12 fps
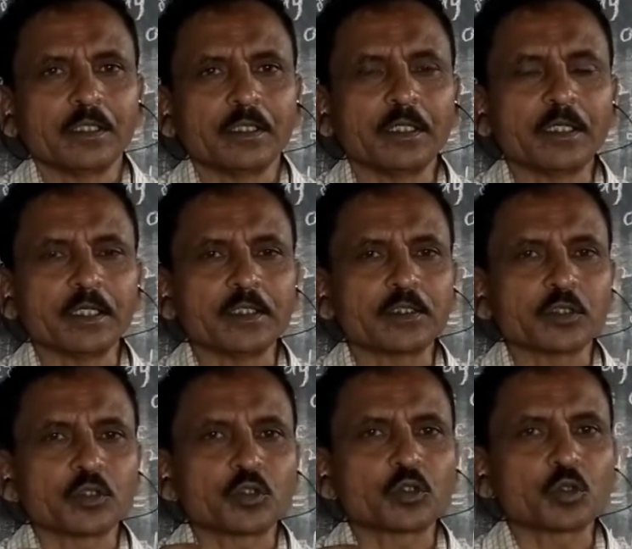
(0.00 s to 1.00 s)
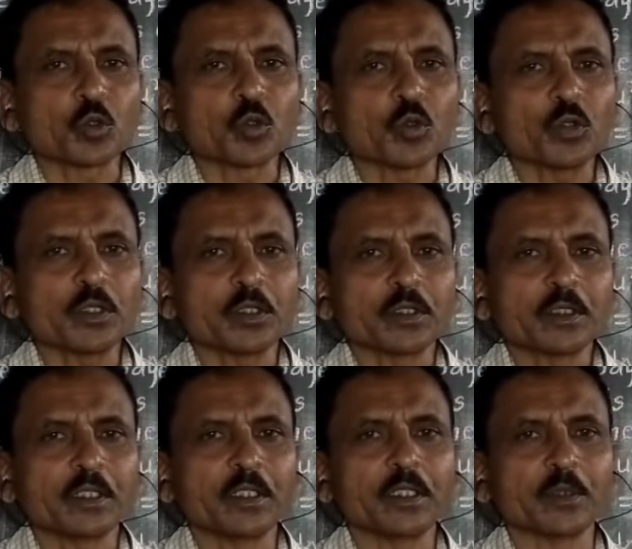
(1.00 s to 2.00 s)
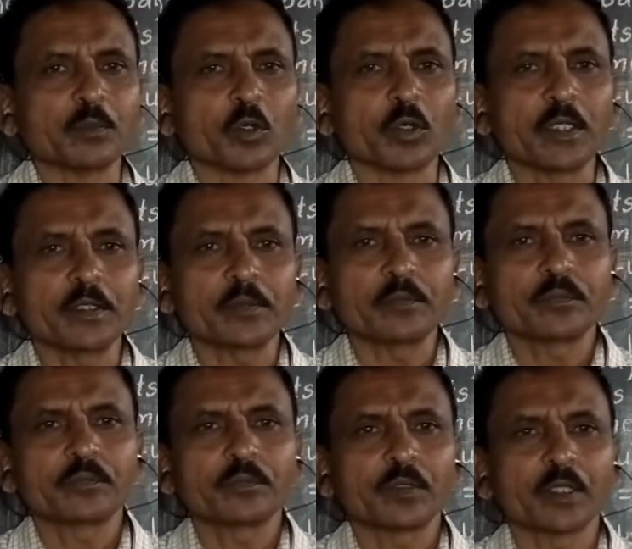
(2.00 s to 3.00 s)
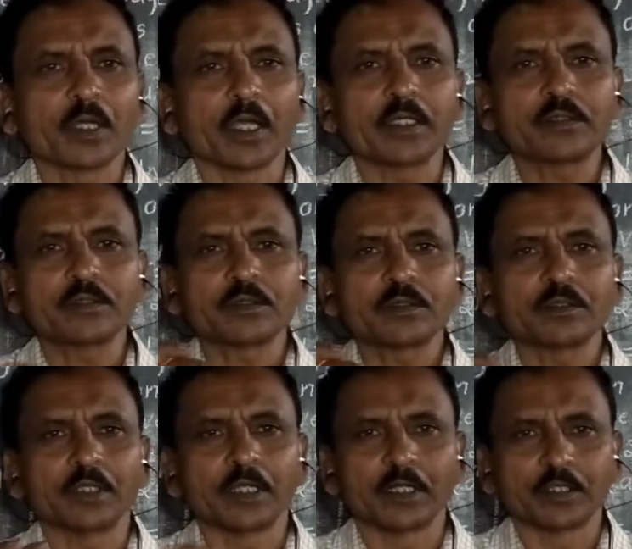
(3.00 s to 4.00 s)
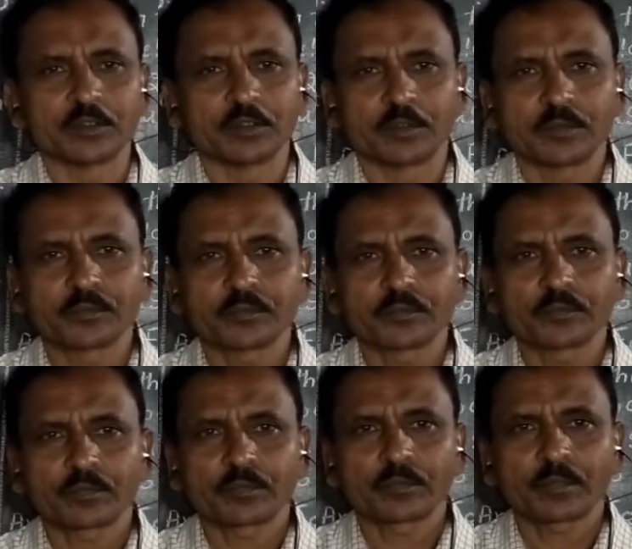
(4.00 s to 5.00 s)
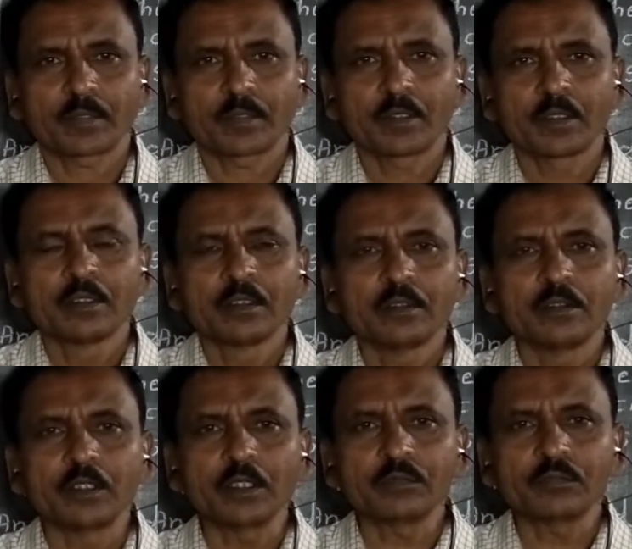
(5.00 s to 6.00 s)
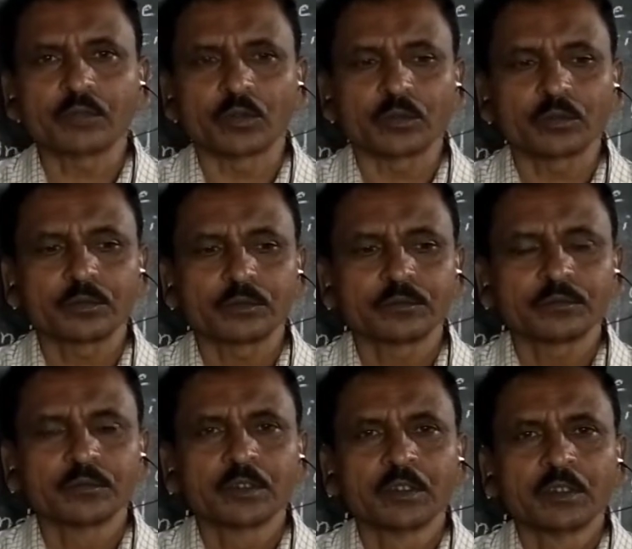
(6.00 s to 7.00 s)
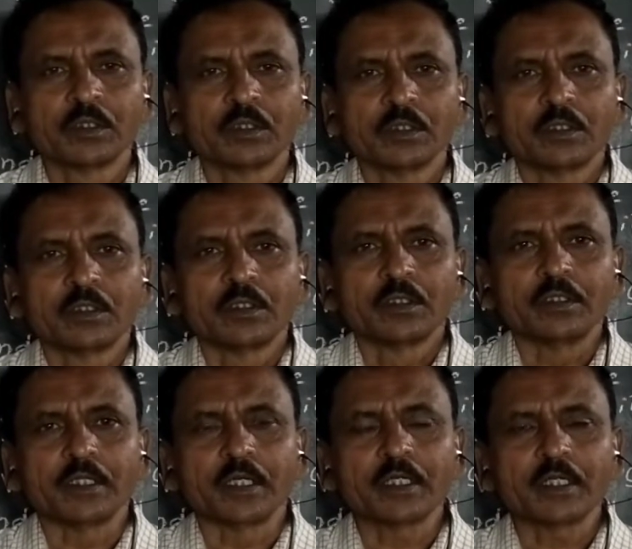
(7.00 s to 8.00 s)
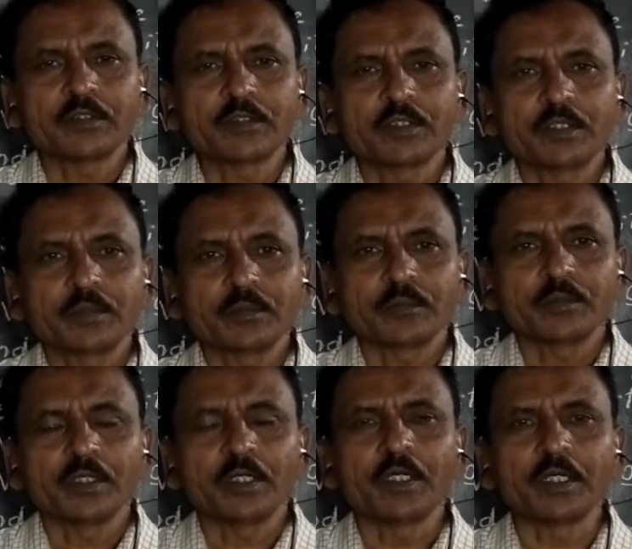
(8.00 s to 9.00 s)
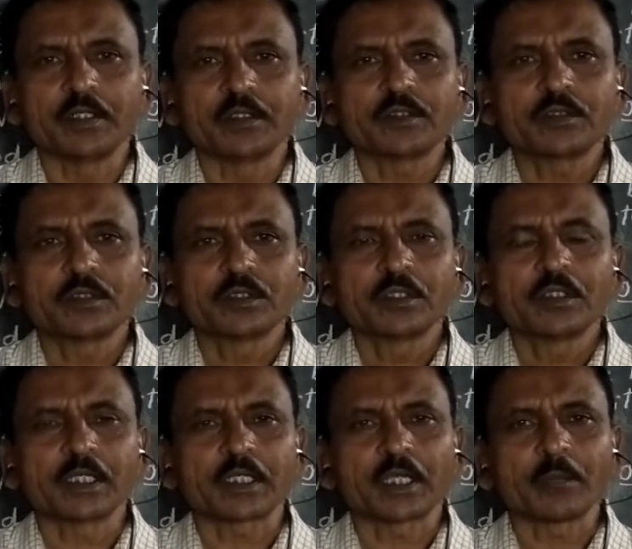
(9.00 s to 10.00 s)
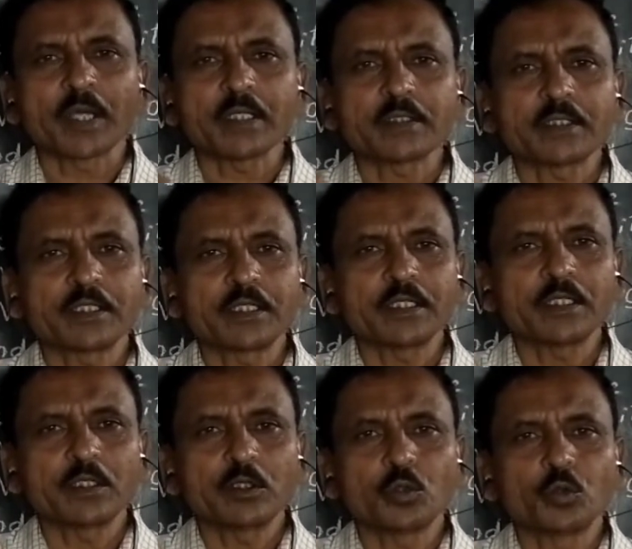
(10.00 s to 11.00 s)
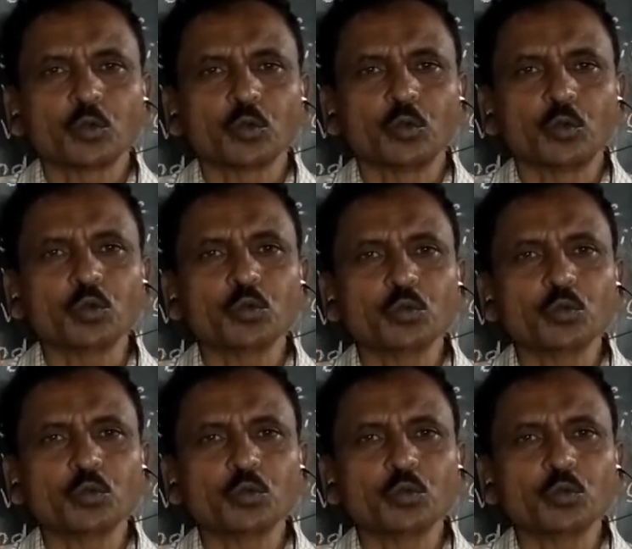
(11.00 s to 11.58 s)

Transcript: it is stored in the body as energy. Therefore, energy, it is the capacity to do